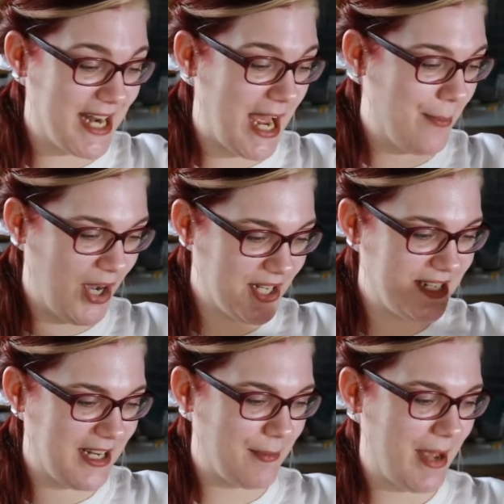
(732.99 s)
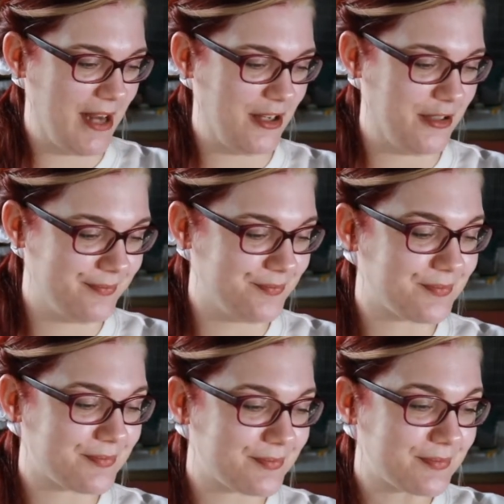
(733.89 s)
I bought a knitting pattern
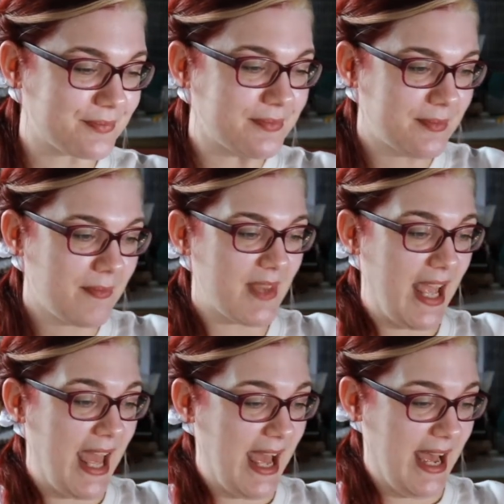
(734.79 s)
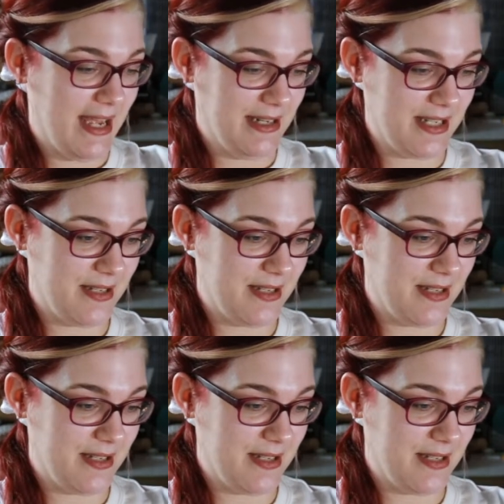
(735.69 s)
and